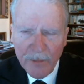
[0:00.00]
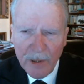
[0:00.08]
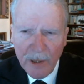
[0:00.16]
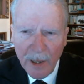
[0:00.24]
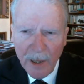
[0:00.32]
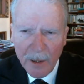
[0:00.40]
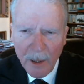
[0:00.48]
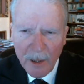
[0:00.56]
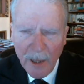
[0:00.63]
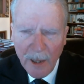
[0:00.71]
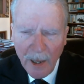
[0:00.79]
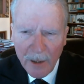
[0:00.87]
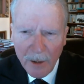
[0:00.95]

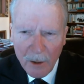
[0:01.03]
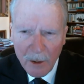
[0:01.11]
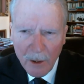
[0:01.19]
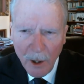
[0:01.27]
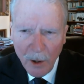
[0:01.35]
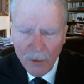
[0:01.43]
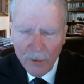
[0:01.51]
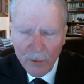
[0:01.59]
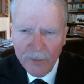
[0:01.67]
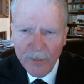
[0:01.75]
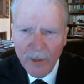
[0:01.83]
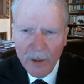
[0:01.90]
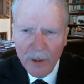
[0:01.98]
God alone
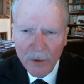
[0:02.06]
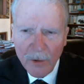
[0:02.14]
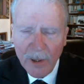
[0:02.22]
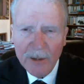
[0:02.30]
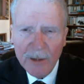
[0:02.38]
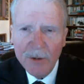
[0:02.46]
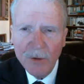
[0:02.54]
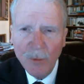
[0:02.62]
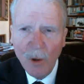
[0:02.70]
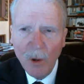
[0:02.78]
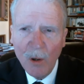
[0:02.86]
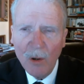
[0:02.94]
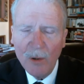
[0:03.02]
creates the
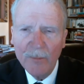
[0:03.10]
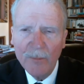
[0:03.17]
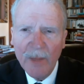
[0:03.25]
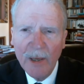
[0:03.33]
world,